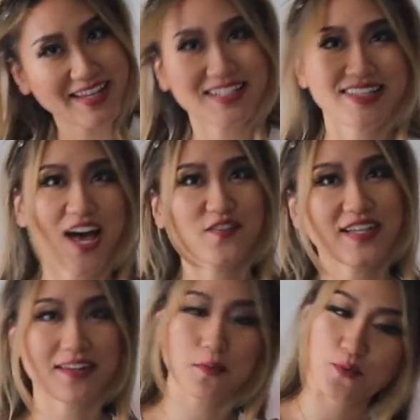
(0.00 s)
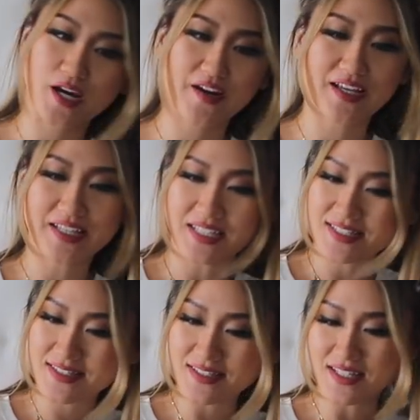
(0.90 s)
next outfit that I'm wearing
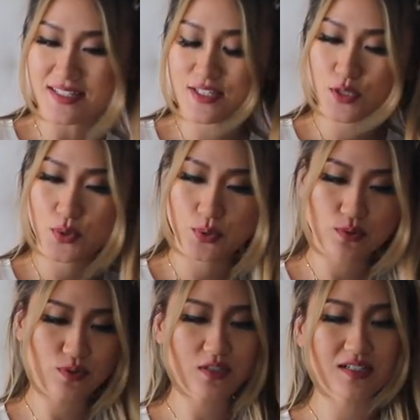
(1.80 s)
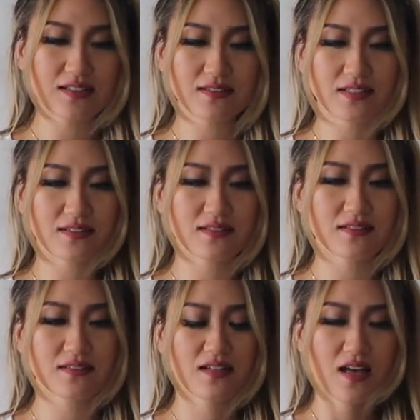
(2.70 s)
is this cool
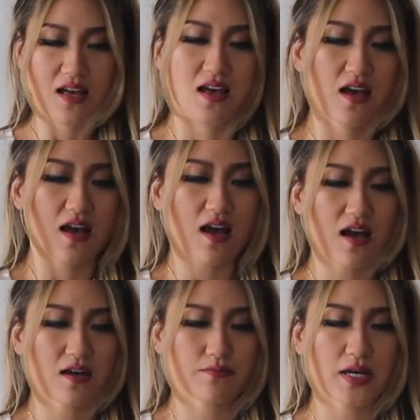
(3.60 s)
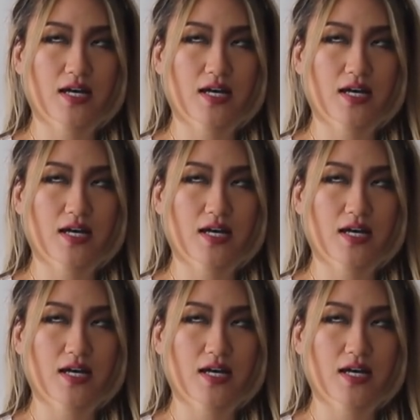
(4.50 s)
little, um,